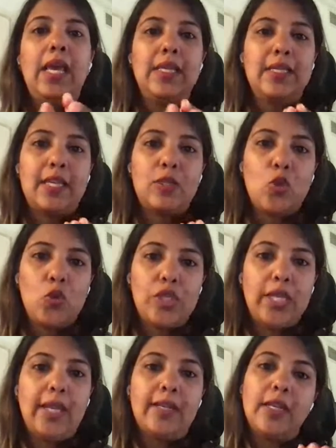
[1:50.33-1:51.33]
is
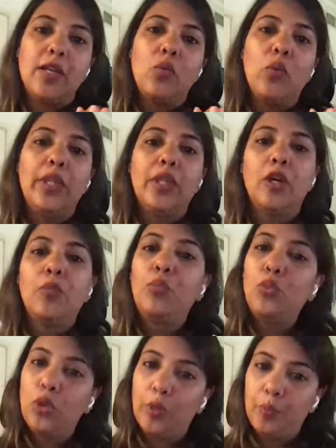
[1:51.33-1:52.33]
associated with a
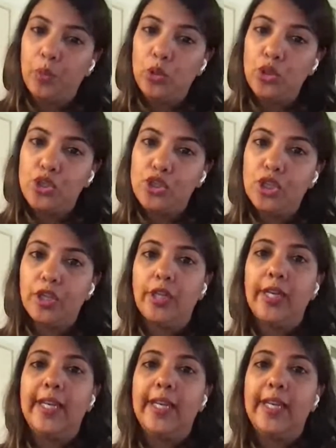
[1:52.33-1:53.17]
poor posture